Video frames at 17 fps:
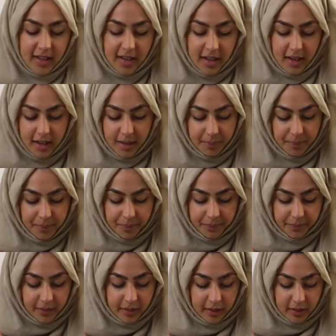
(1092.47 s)

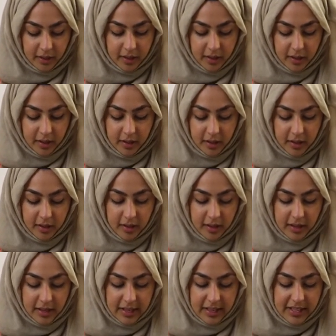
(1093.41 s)

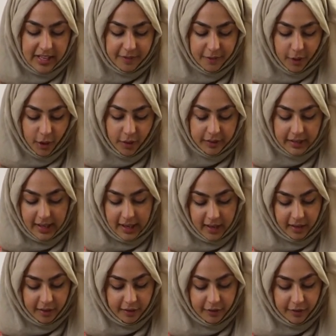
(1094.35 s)
and leave it on
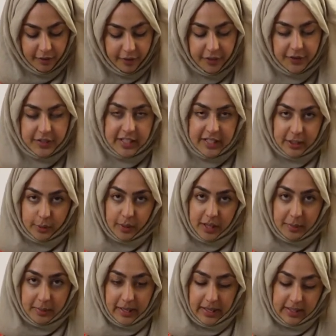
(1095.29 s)
there for 15 to
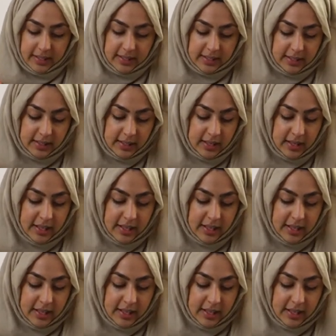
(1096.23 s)
20 minutes.